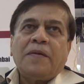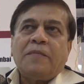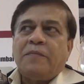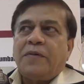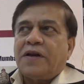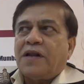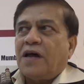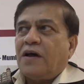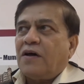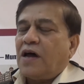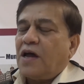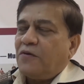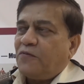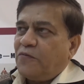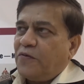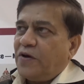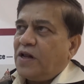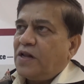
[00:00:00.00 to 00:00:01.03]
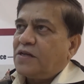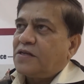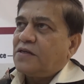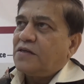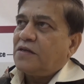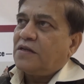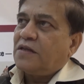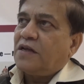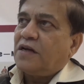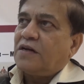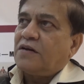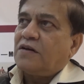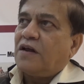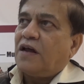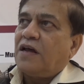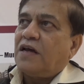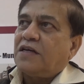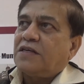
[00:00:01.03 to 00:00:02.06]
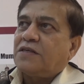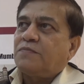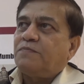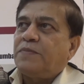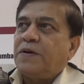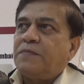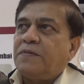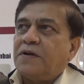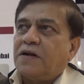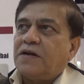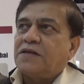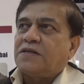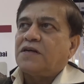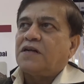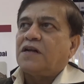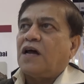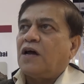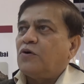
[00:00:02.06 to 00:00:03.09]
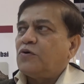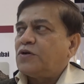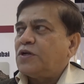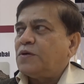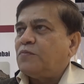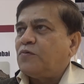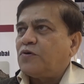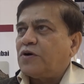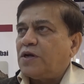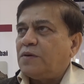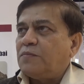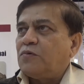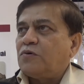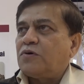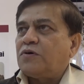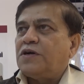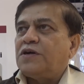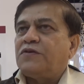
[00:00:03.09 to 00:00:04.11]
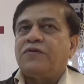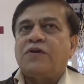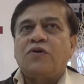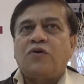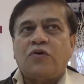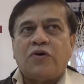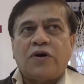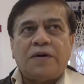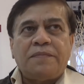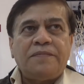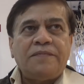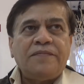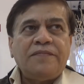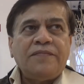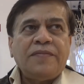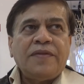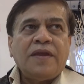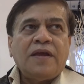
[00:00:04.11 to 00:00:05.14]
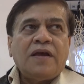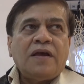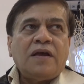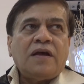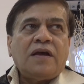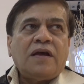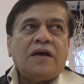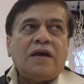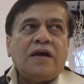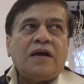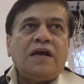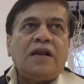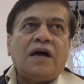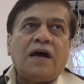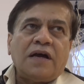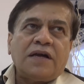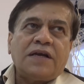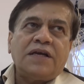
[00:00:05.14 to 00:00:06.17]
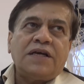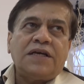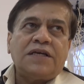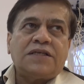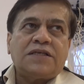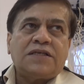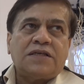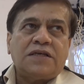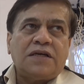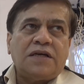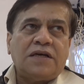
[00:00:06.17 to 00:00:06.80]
but I feel that as people understand IoT more and more, it will grow up. In our case,